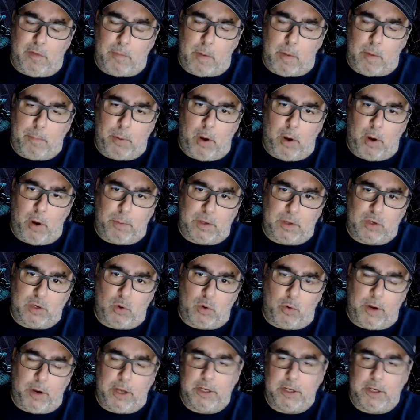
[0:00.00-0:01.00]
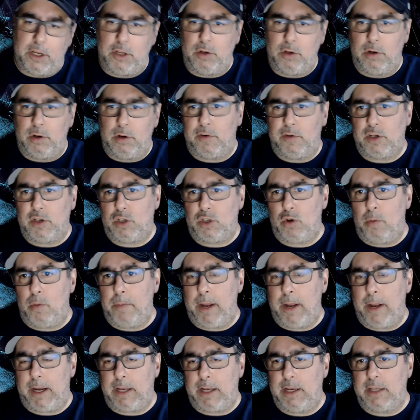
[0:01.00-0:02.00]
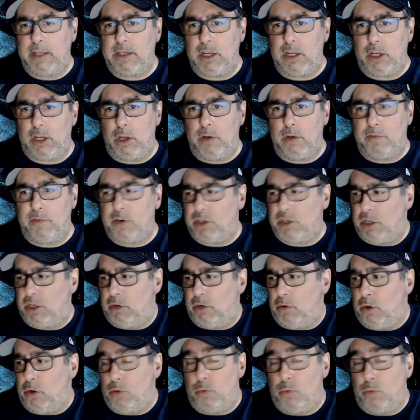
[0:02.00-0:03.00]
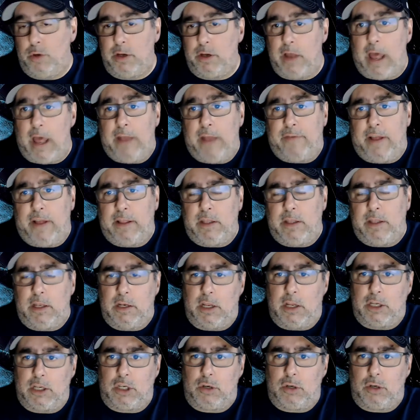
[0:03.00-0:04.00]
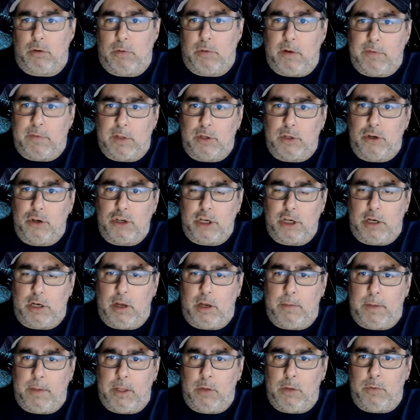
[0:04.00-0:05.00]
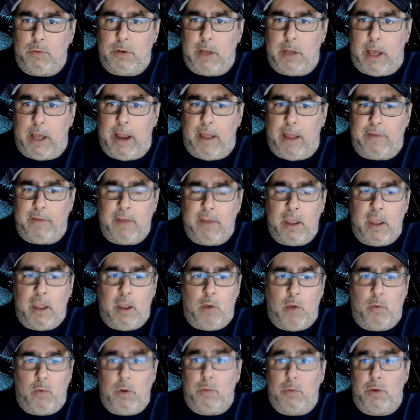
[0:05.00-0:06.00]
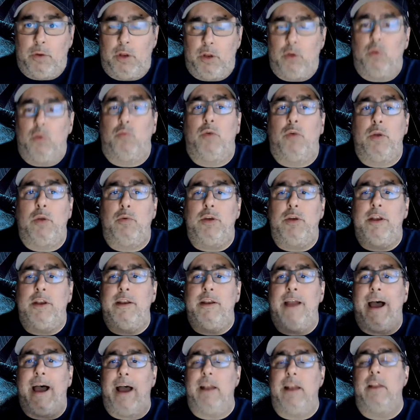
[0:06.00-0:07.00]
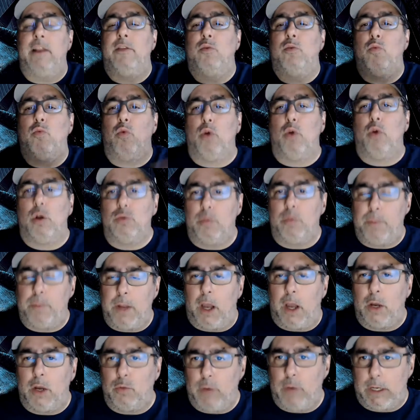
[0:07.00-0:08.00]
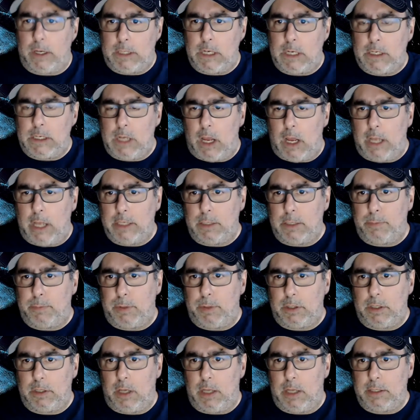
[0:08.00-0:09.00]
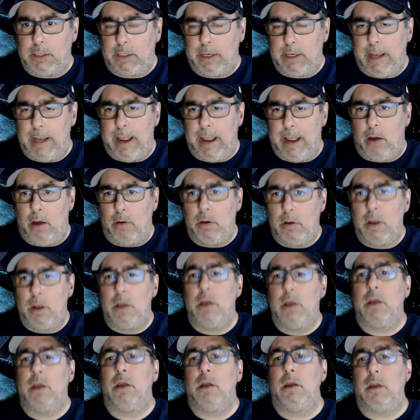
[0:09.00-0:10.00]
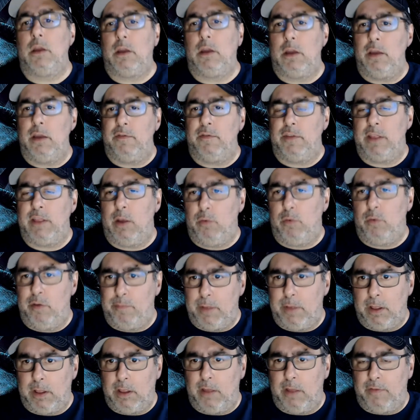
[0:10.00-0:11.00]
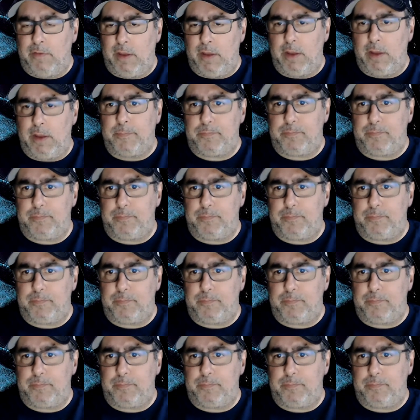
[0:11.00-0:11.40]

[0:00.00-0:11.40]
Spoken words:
a purpose-oriented universe to a mechanistic universe, you would not have had the Industrial Revolution. I mean, you would not have, we would not, the world would be unrecognizable to us now, given that we've been living